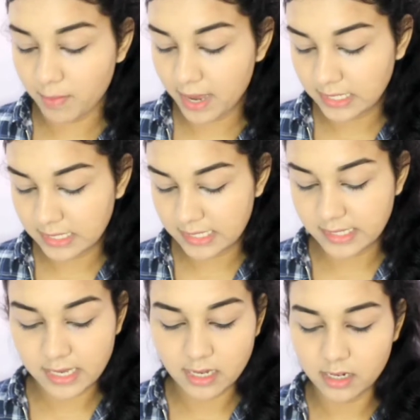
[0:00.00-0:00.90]
my
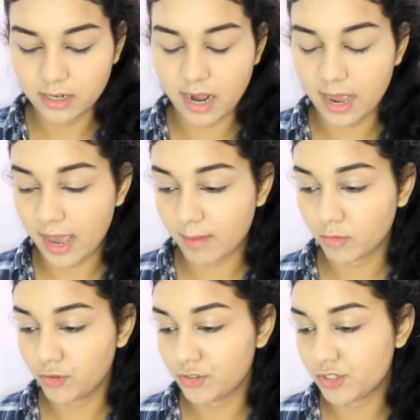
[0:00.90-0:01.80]
concealer, I am
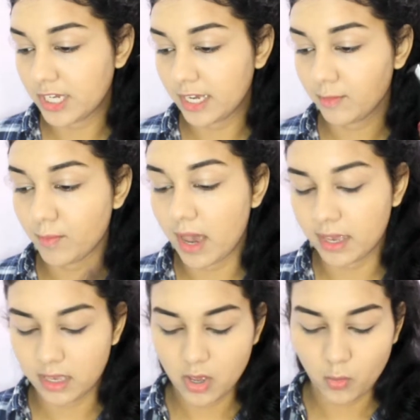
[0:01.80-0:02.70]
going to take
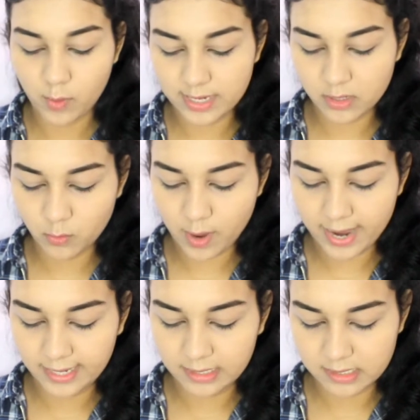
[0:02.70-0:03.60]
my Wet n
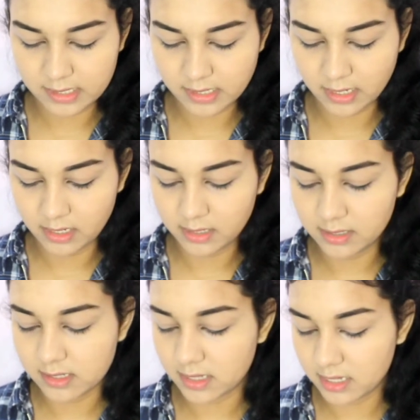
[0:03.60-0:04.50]
Wild concealer.
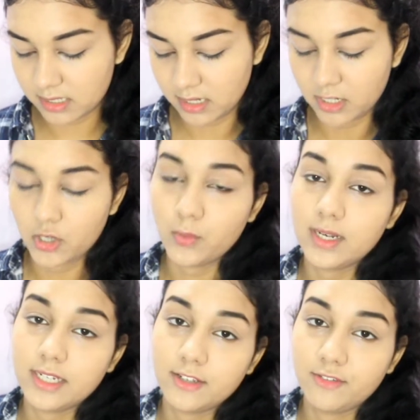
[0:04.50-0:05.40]
This is a
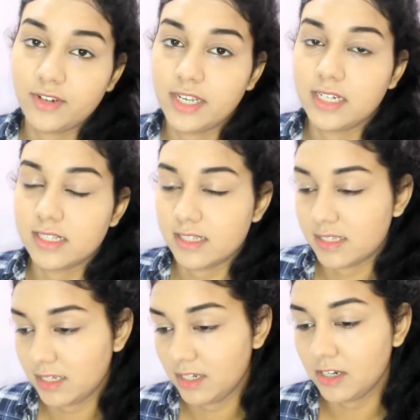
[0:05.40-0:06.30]
cruelty free
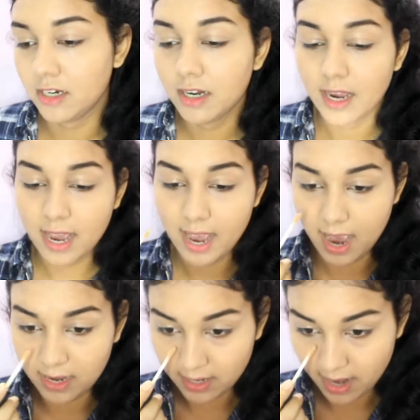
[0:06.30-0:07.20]
concealer
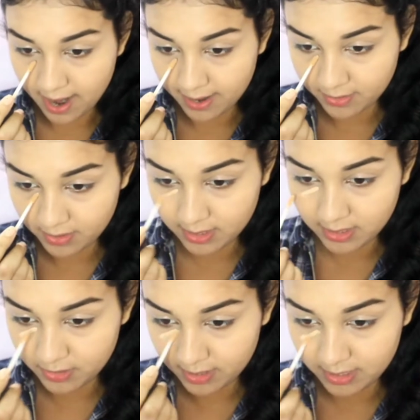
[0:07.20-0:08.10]
and I
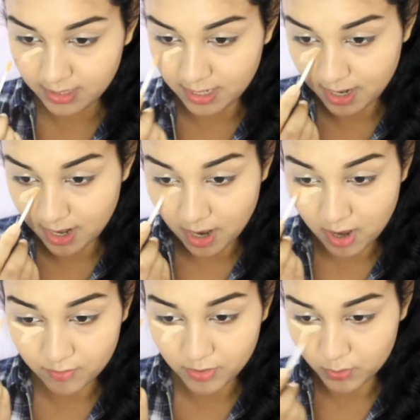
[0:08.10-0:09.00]
really really
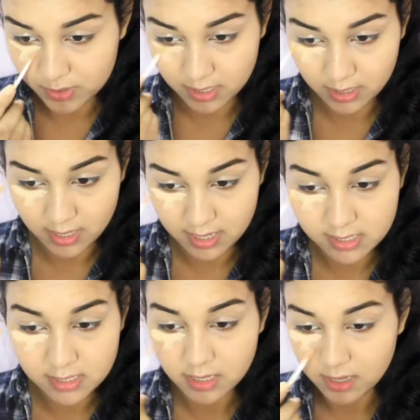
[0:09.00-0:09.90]
love using
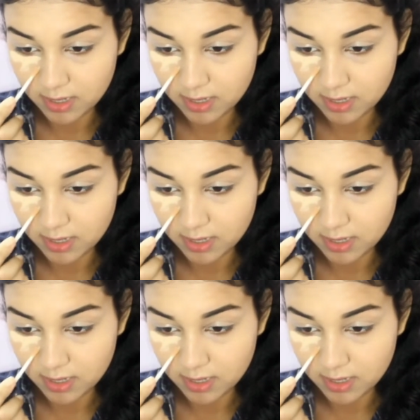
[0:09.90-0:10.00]
this